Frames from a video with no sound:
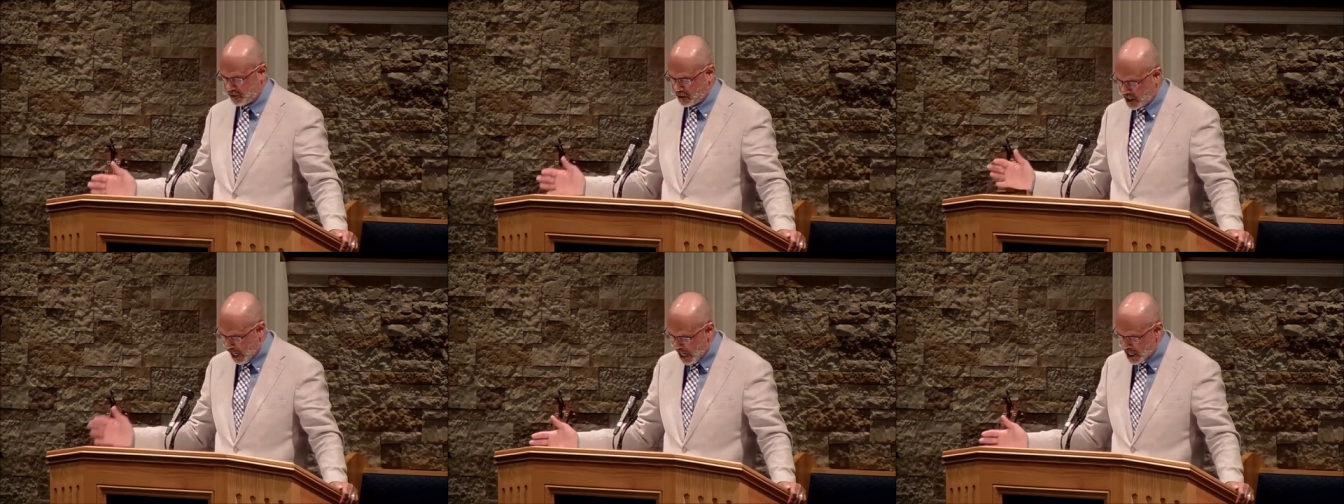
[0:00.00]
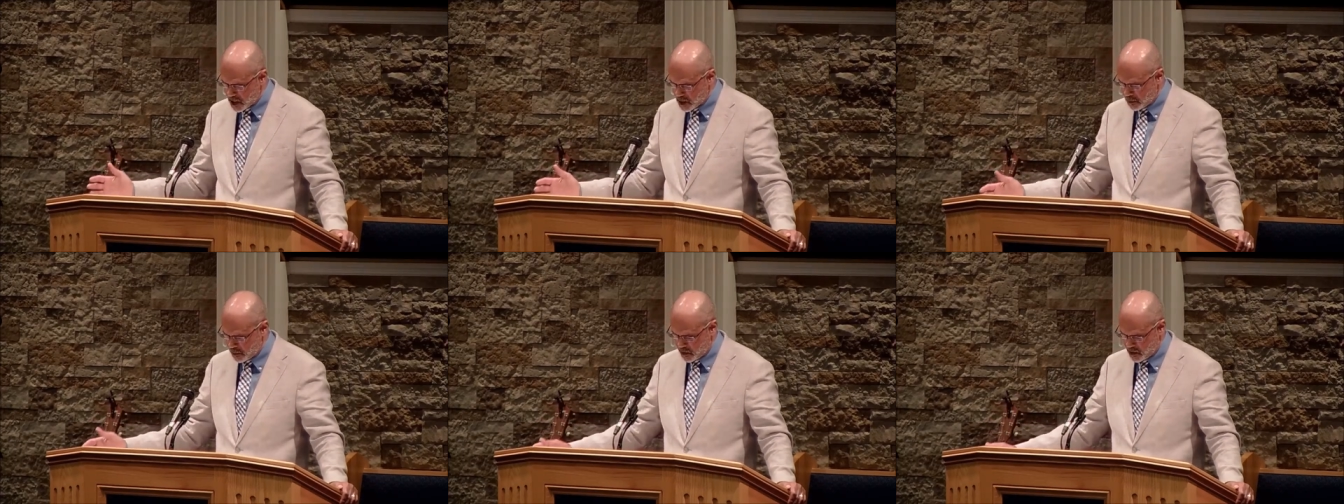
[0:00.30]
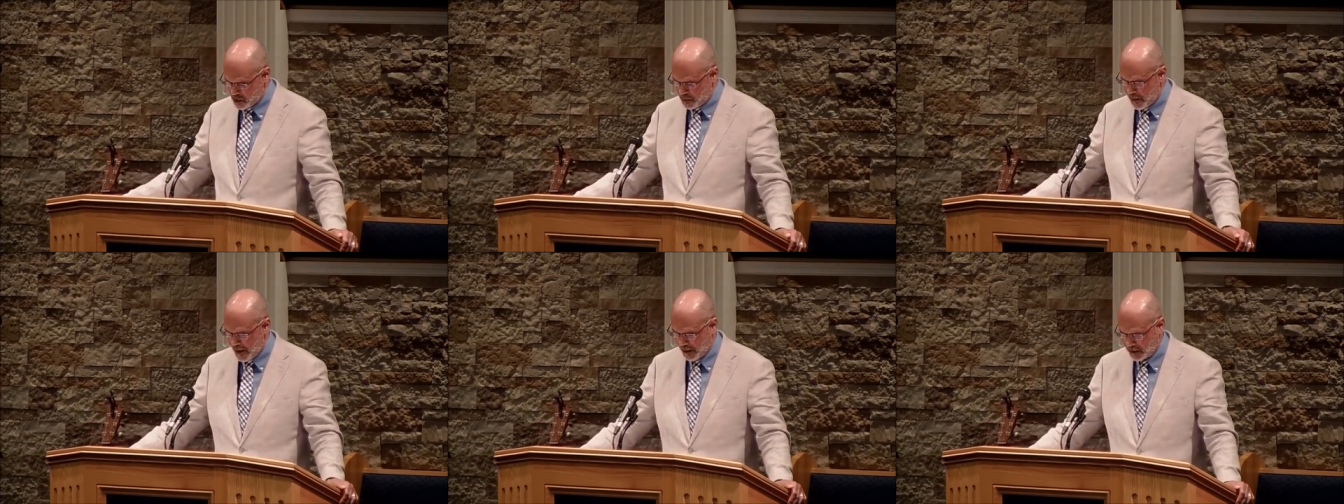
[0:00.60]
God's
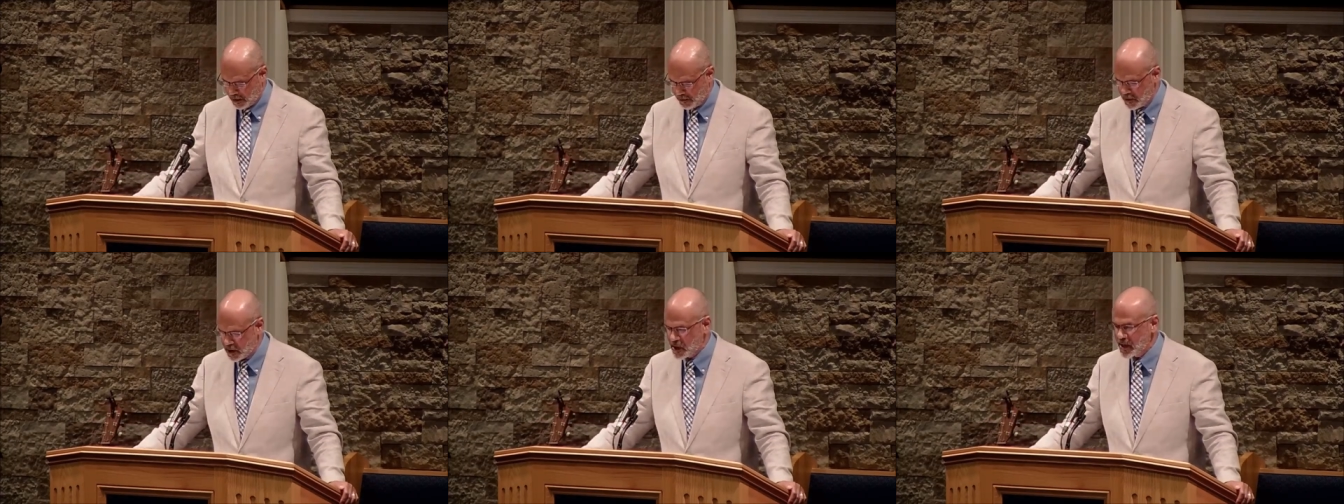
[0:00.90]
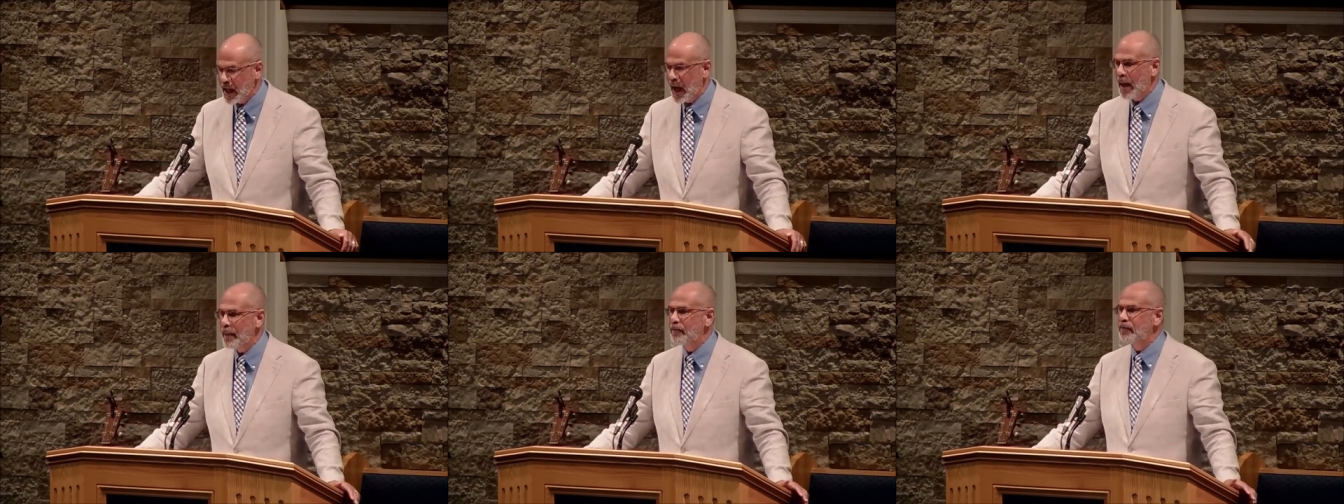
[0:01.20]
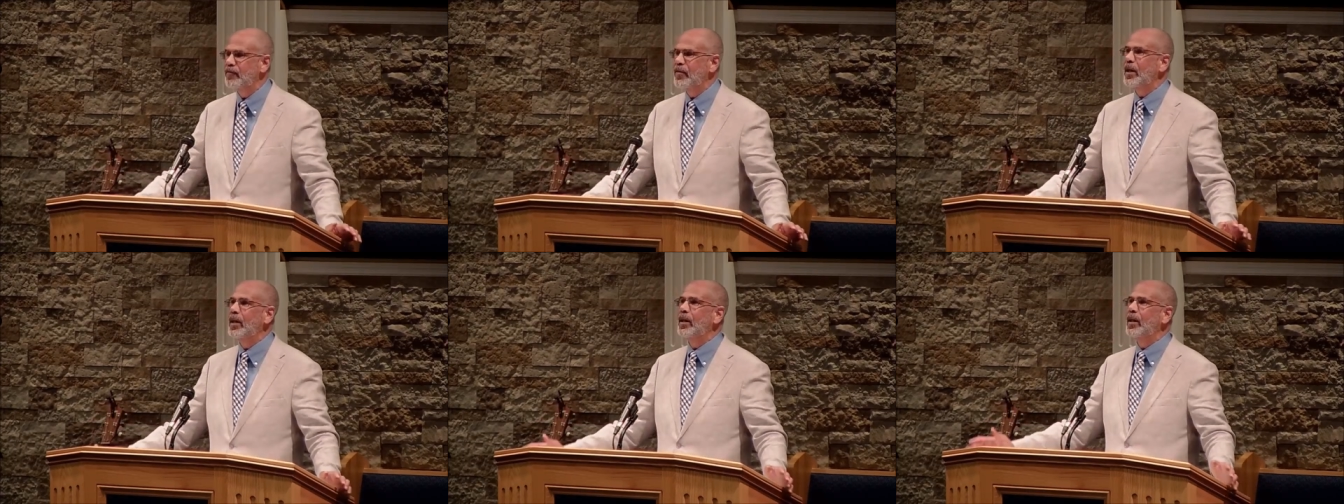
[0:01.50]
perspective, and stop
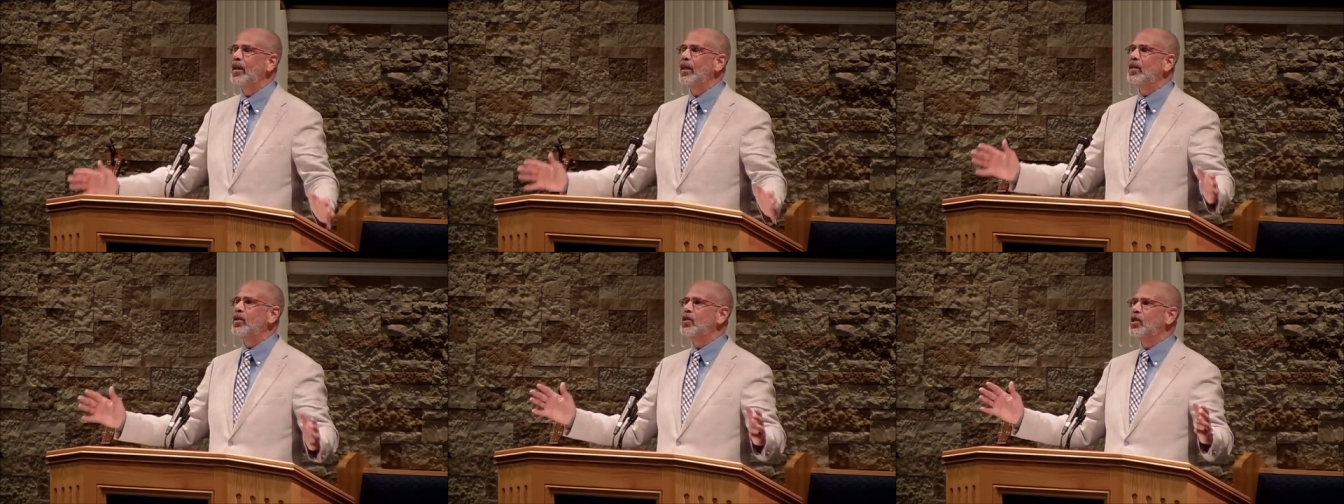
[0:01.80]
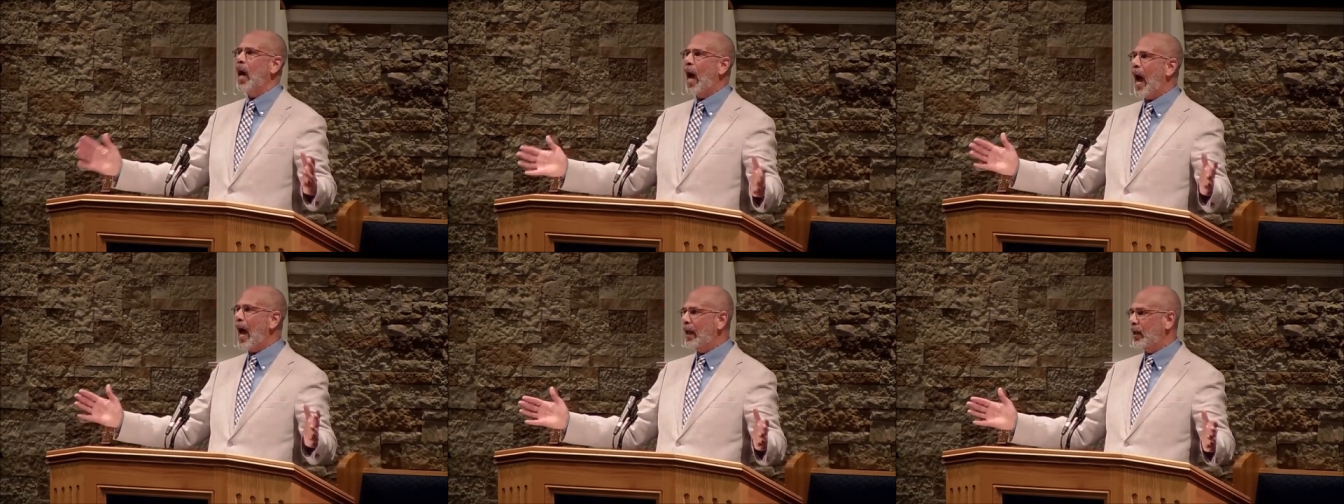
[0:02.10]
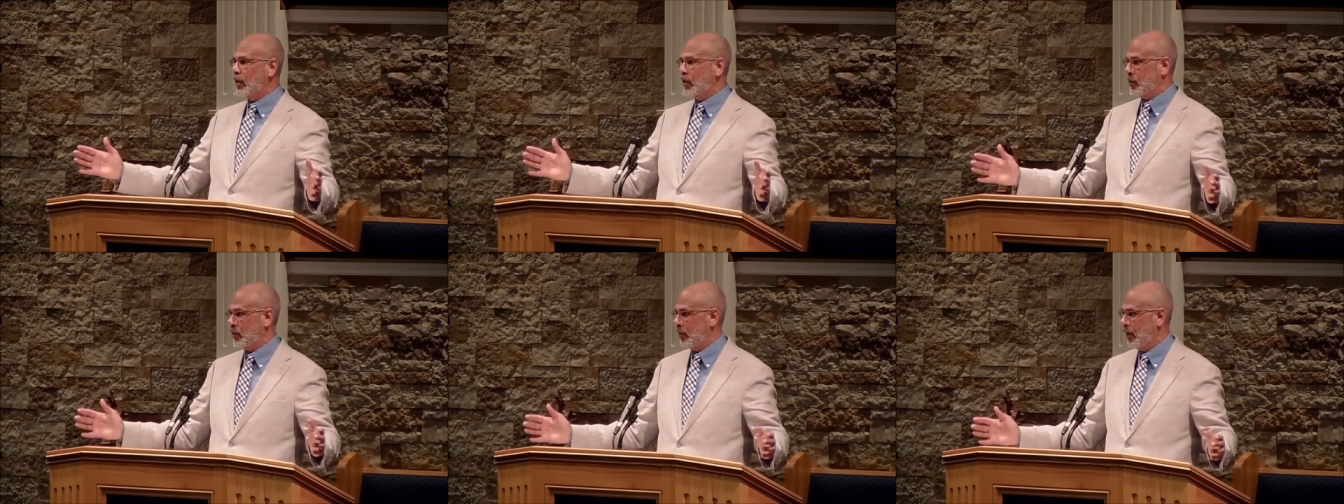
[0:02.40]
feeling
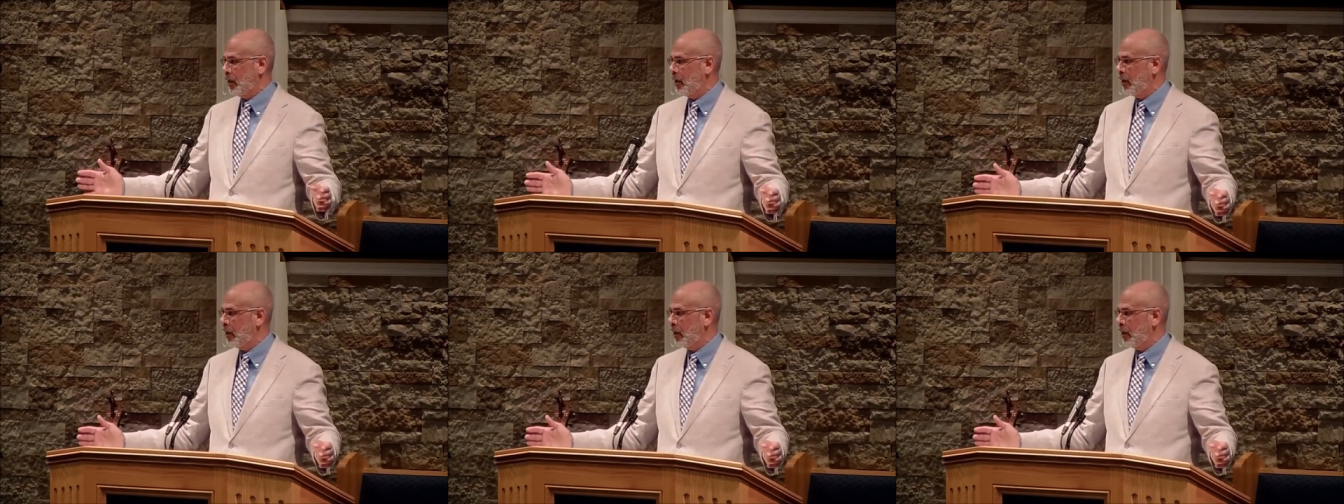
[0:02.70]
entitled